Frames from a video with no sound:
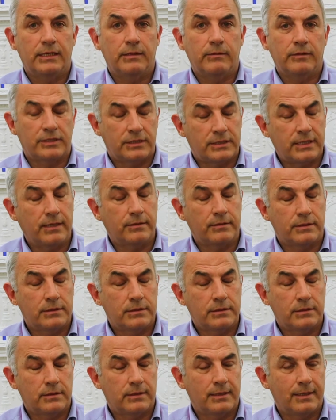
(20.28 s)

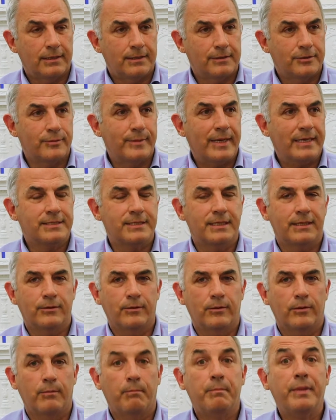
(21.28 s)
sounds dramatic,
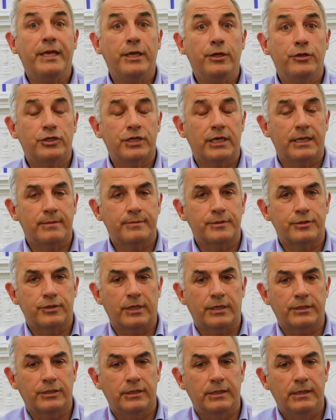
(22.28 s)
or PUJ
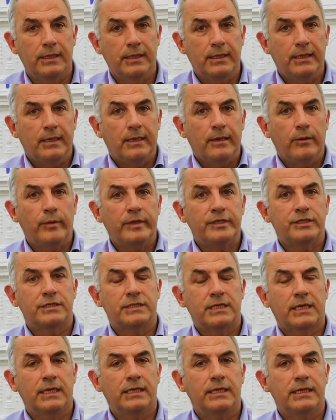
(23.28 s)
obstruction, which is a
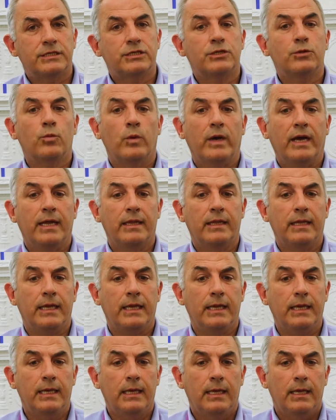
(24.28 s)
condition where
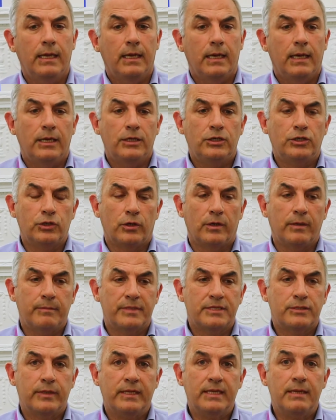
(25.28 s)
the join
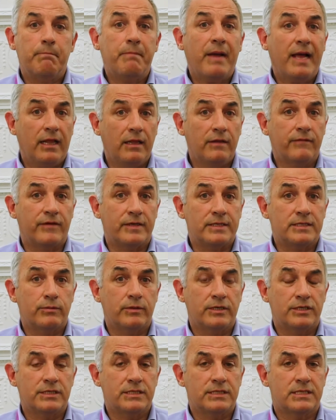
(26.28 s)
between the pelvis,
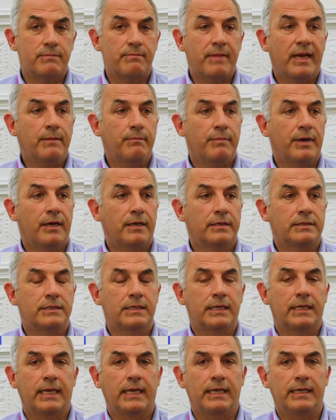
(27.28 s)
which is the main part of the
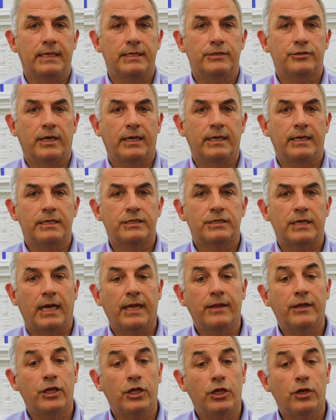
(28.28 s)
kidney drainage,
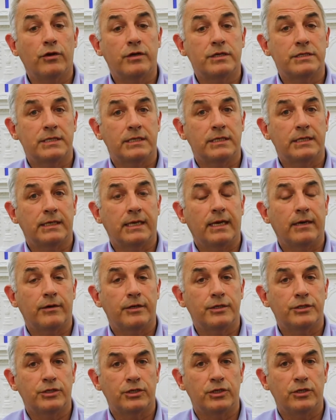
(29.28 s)
and the ureter, the
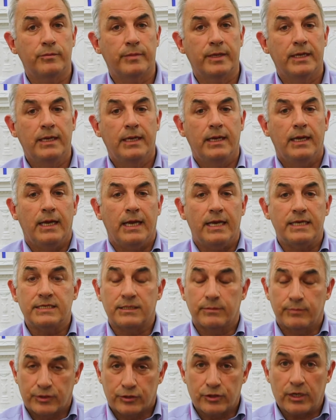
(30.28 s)
narrow tube, is
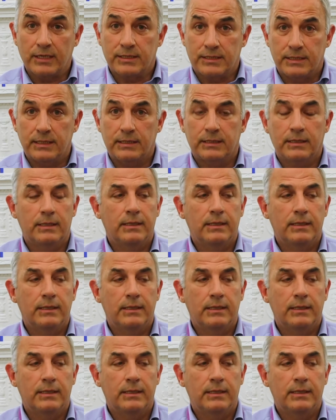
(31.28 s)
obstructed.